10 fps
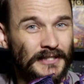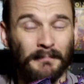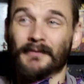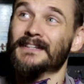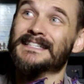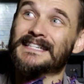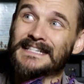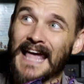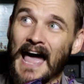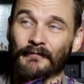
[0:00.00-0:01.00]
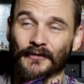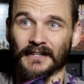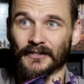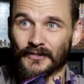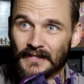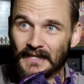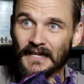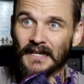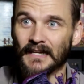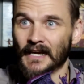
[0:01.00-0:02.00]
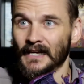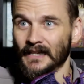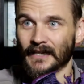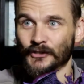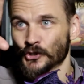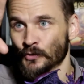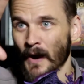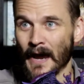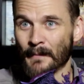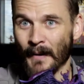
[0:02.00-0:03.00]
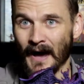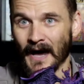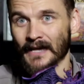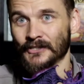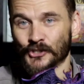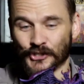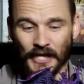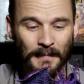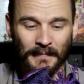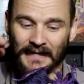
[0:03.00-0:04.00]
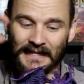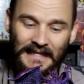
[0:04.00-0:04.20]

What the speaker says: It's like building scaffolding. You need like a tripod shape.